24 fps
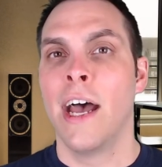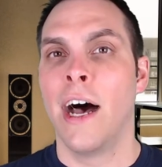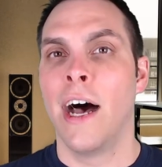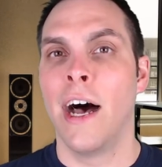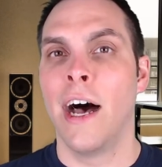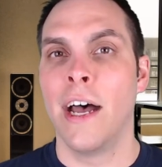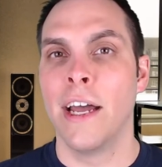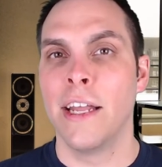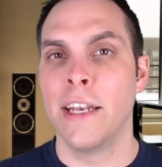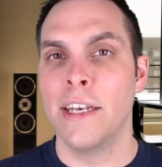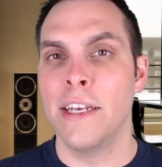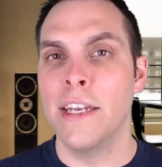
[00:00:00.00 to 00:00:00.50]

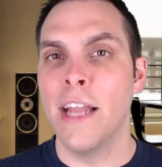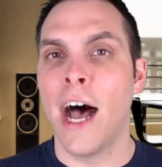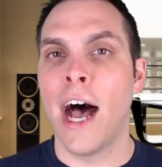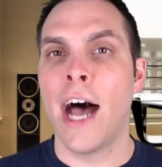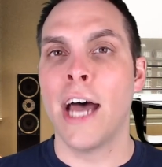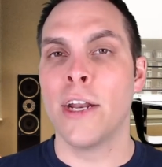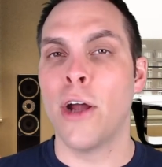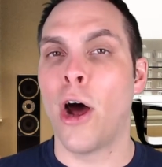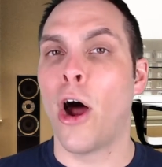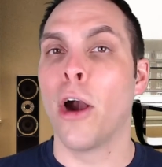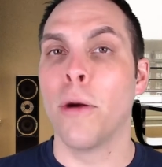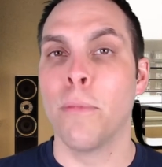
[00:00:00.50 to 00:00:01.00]
uh,
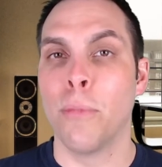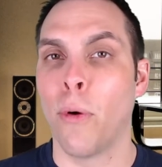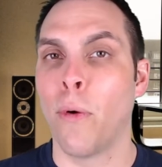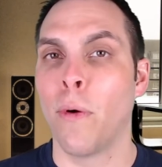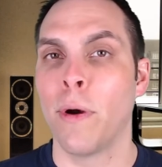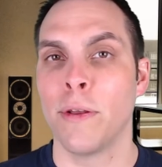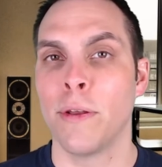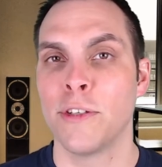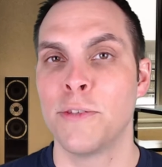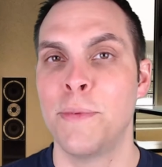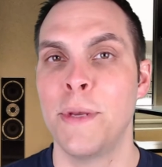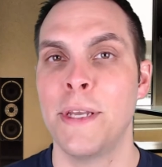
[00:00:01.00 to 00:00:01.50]
non
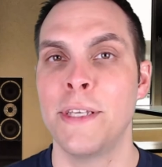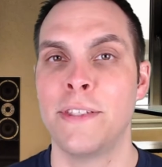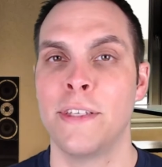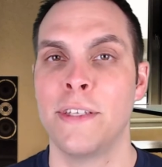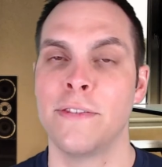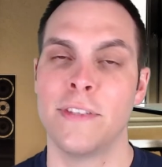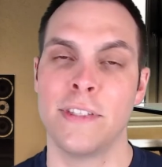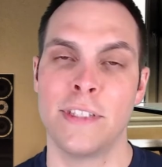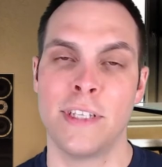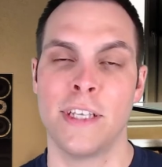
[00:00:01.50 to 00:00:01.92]
arboreal species.